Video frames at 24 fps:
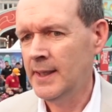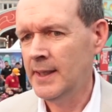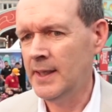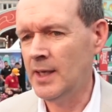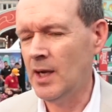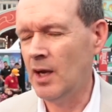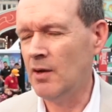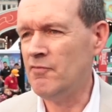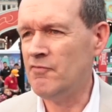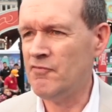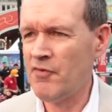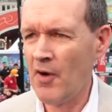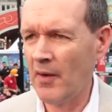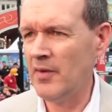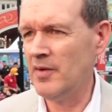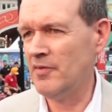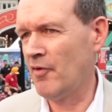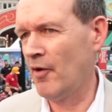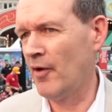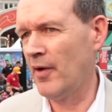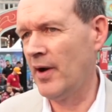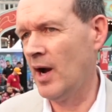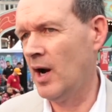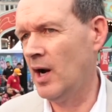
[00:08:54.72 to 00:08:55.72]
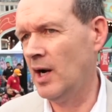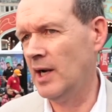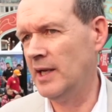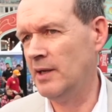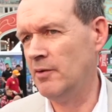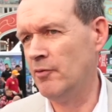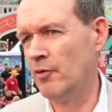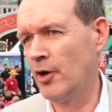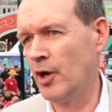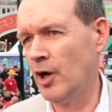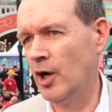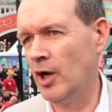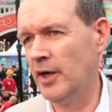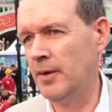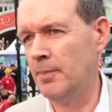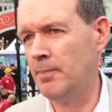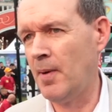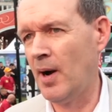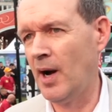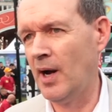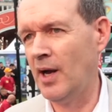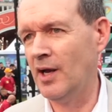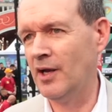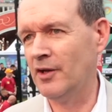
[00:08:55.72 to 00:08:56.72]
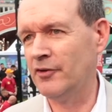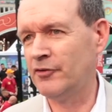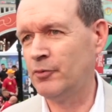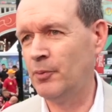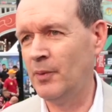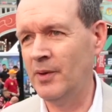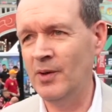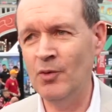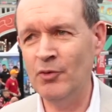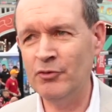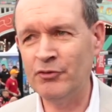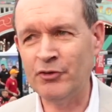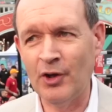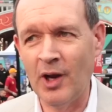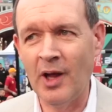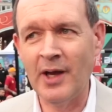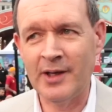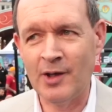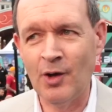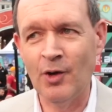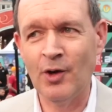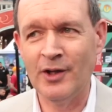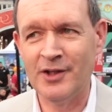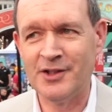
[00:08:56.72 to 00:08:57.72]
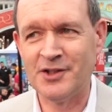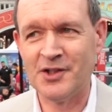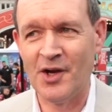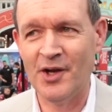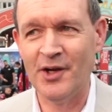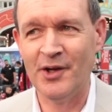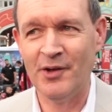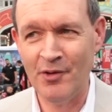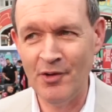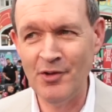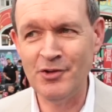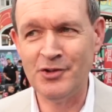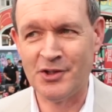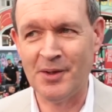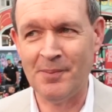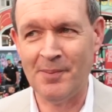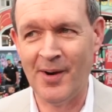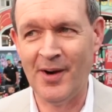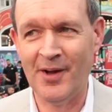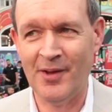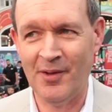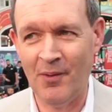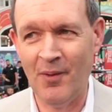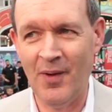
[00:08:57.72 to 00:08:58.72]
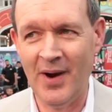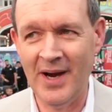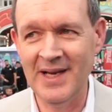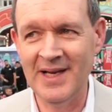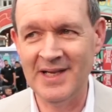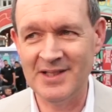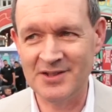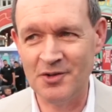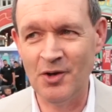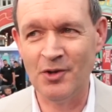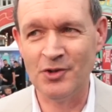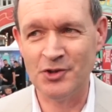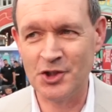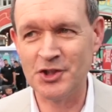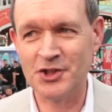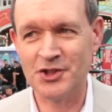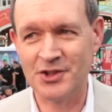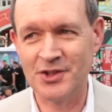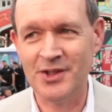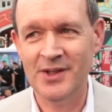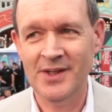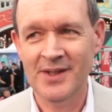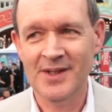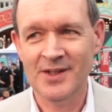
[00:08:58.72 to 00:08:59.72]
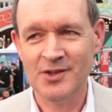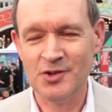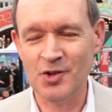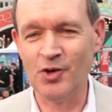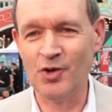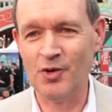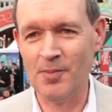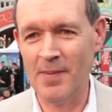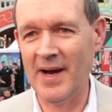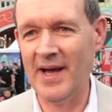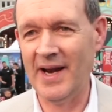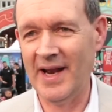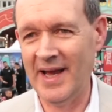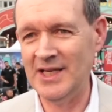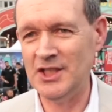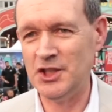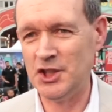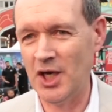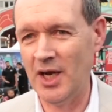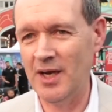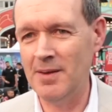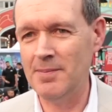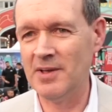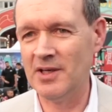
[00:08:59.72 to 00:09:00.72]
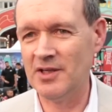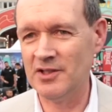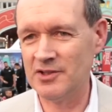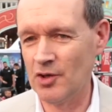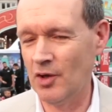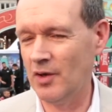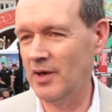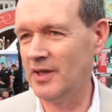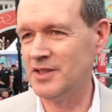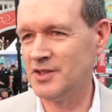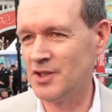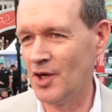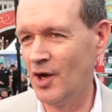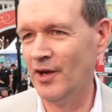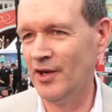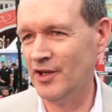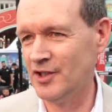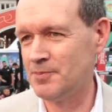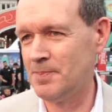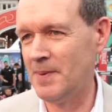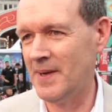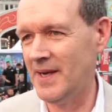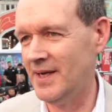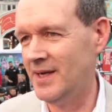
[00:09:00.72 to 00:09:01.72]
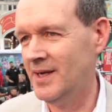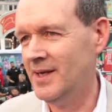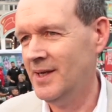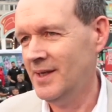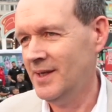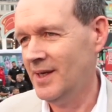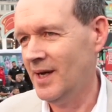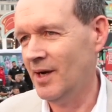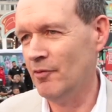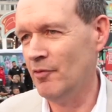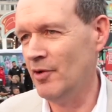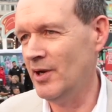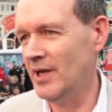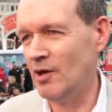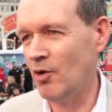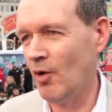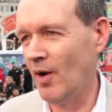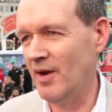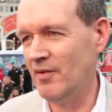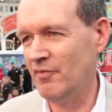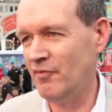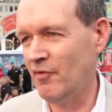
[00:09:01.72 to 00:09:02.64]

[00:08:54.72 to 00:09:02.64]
you know, very, very highly regarded by us. We also like Alexander Usyk, by the way. Let's not just talk about AJ, because Alexander's been a really great